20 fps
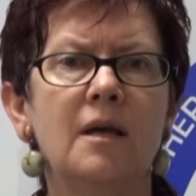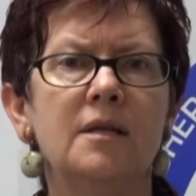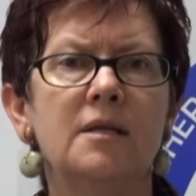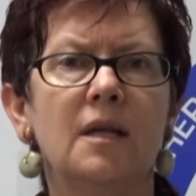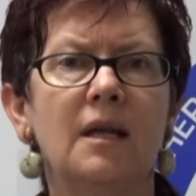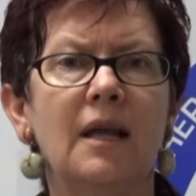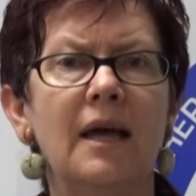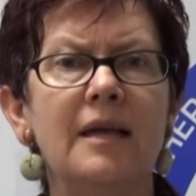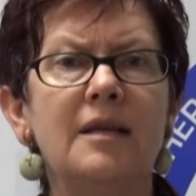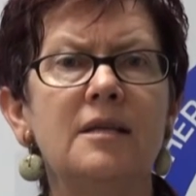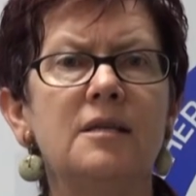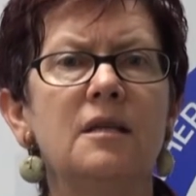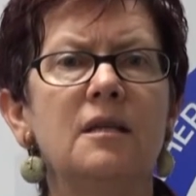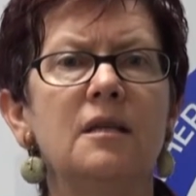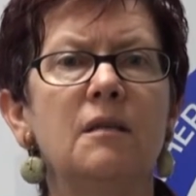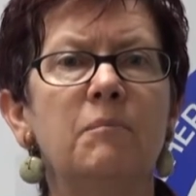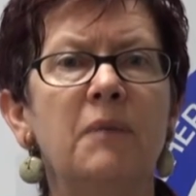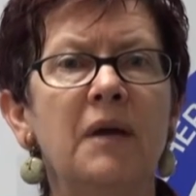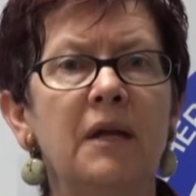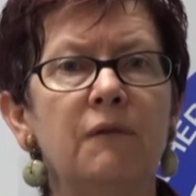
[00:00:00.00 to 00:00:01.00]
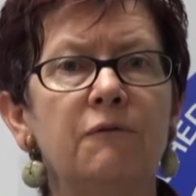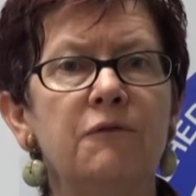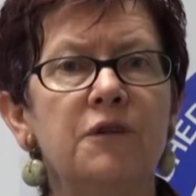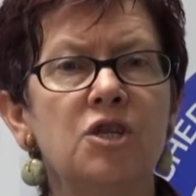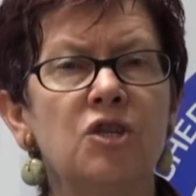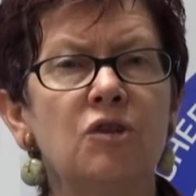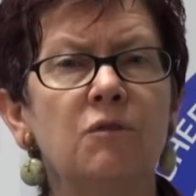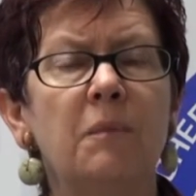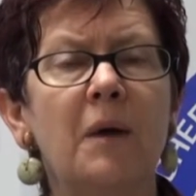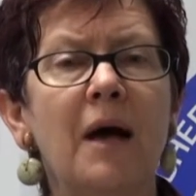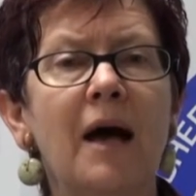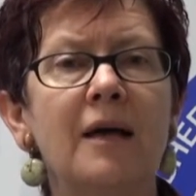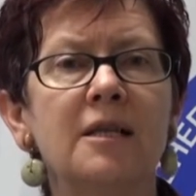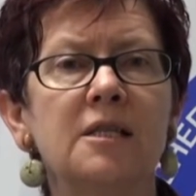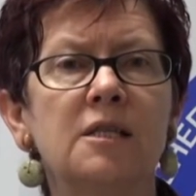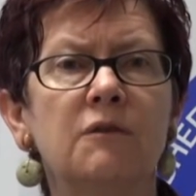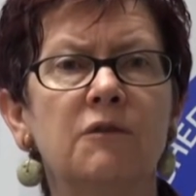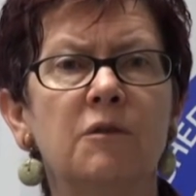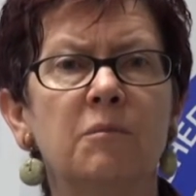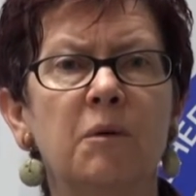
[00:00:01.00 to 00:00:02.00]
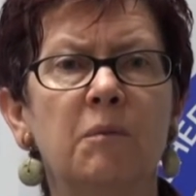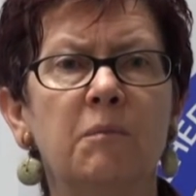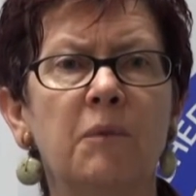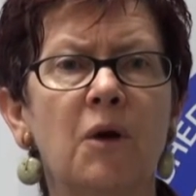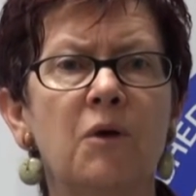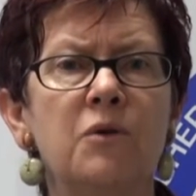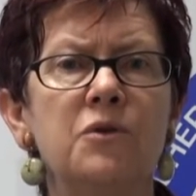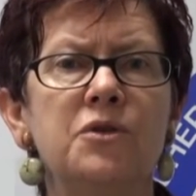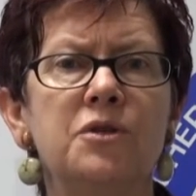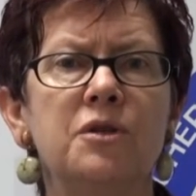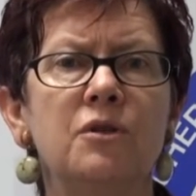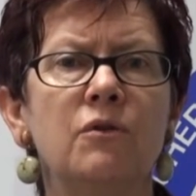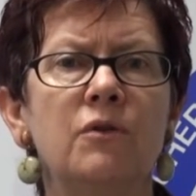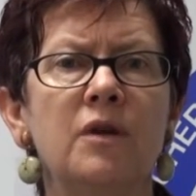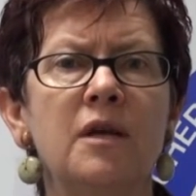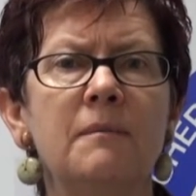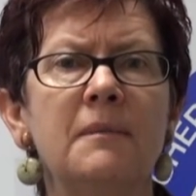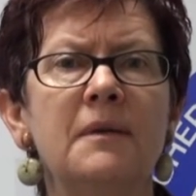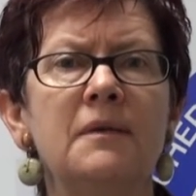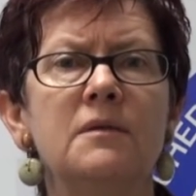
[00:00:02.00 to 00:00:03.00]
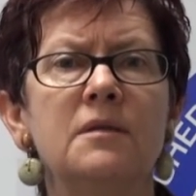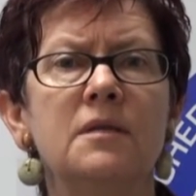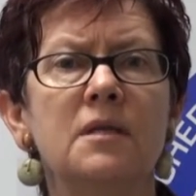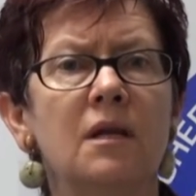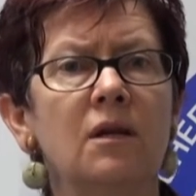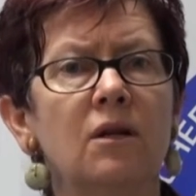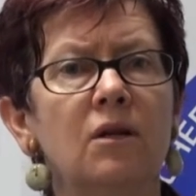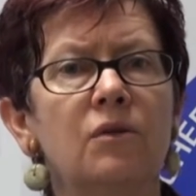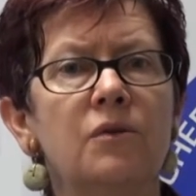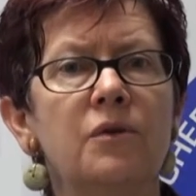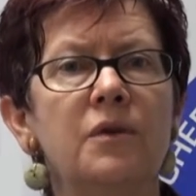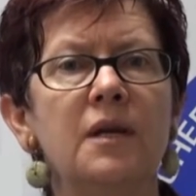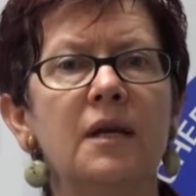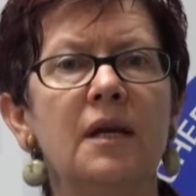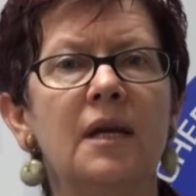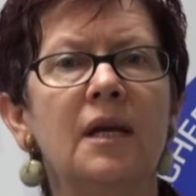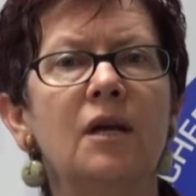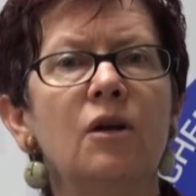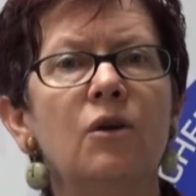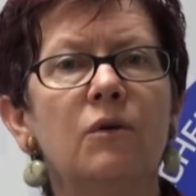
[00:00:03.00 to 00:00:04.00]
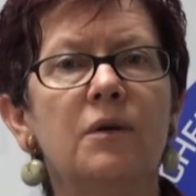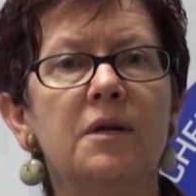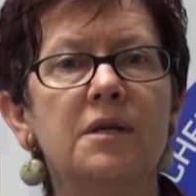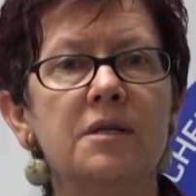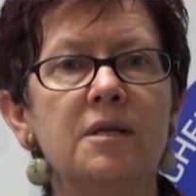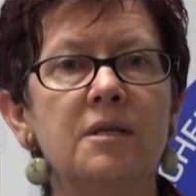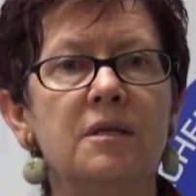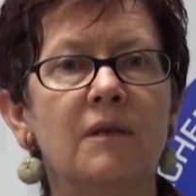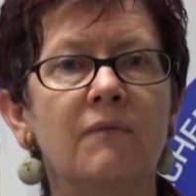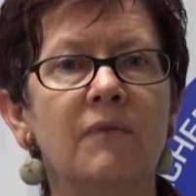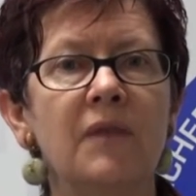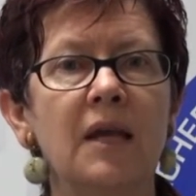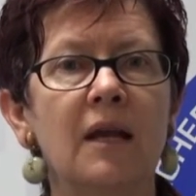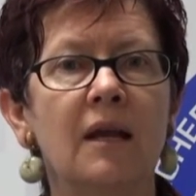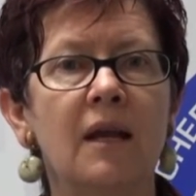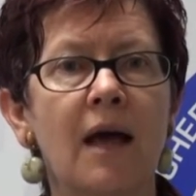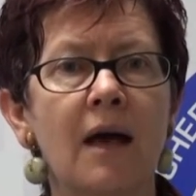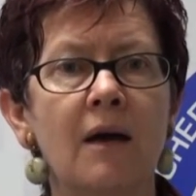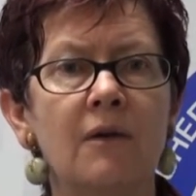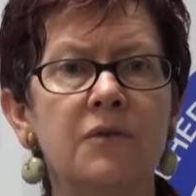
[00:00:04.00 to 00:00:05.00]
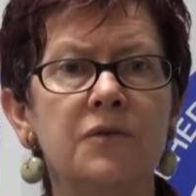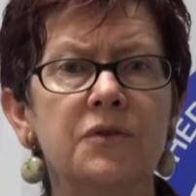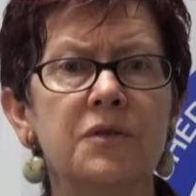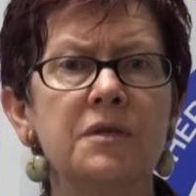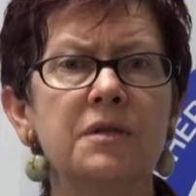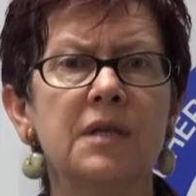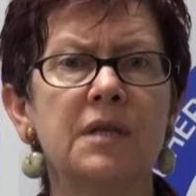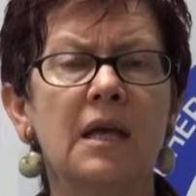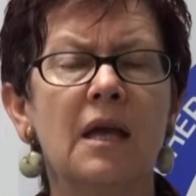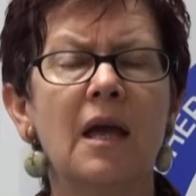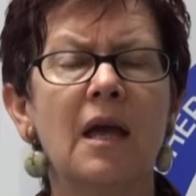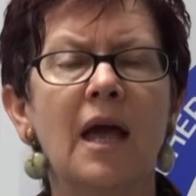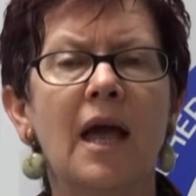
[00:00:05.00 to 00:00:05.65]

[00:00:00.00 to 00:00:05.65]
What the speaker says: Delays in the beneficial parts of the proposed agreements, including increases in the allowances